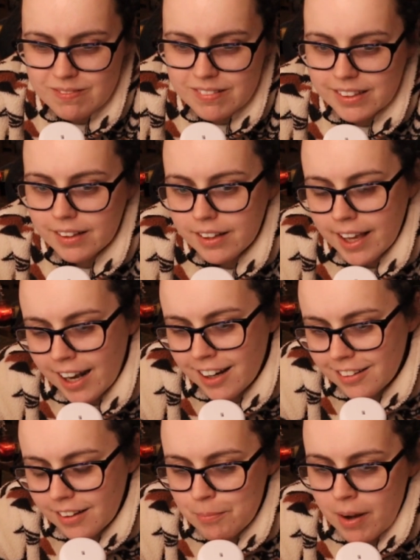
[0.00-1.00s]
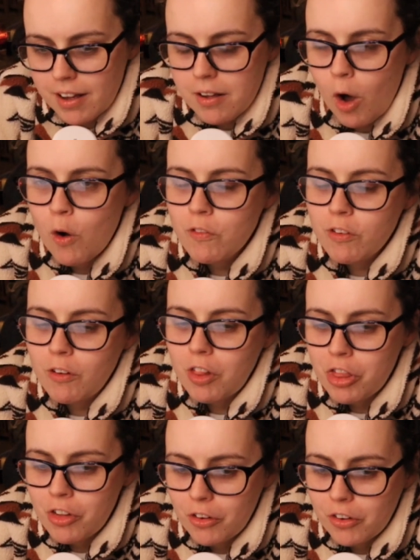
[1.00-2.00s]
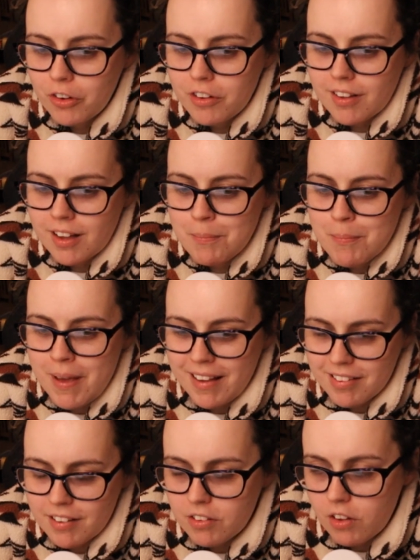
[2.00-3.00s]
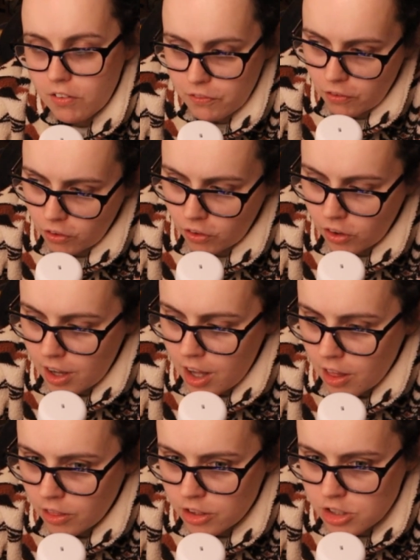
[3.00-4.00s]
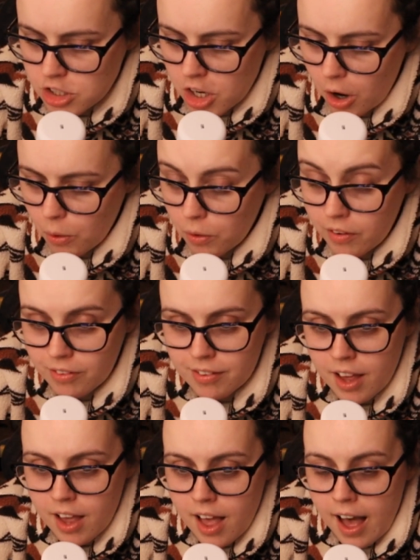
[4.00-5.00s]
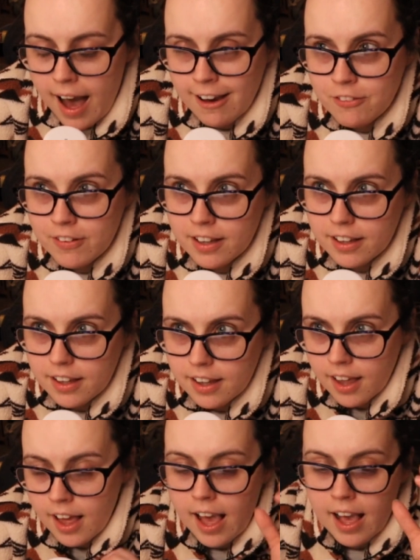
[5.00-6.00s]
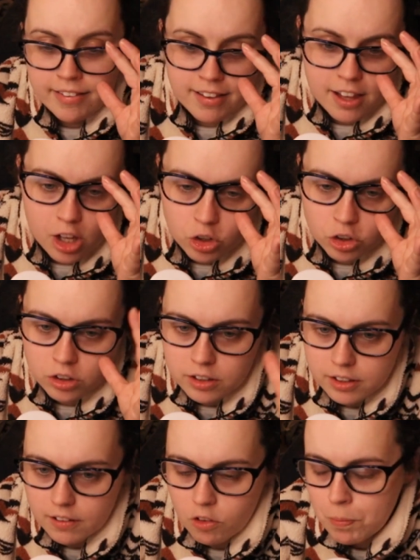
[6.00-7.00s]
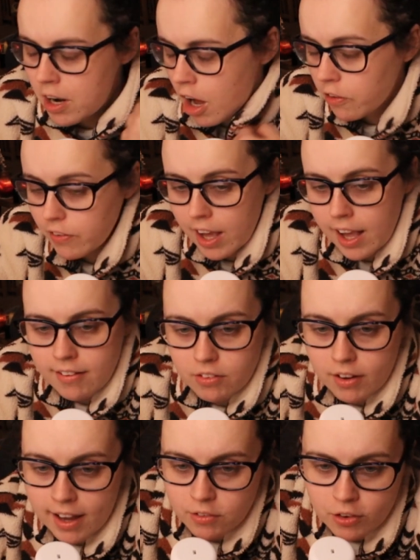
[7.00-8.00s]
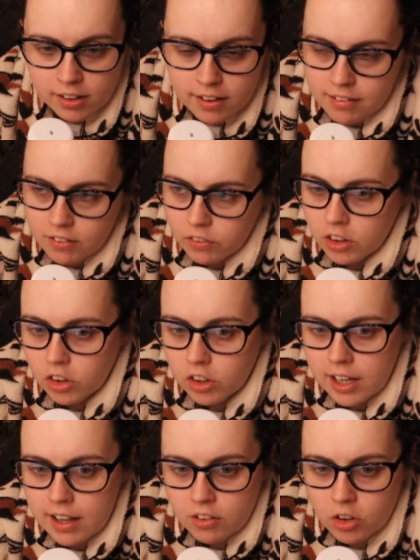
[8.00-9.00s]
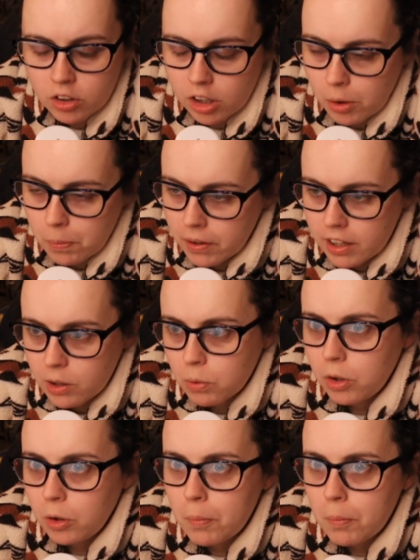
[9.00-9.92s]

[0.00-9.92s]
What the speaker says: kind of my overall thoughts and misses for the show, because I think, is it a good spin-off? It's relatively good. It's a good little prequel,